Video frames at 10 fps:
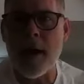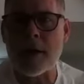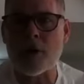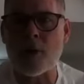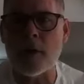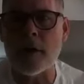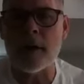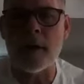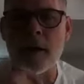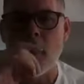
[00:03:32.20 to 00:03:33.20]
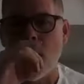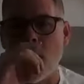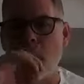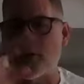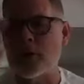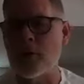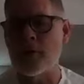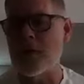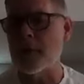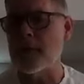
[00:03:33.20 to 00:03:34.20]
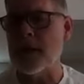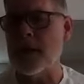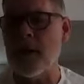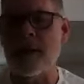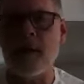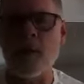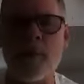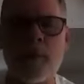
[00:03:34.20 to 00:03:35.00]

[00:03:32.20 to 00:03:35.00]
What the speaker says: actually will do something and they will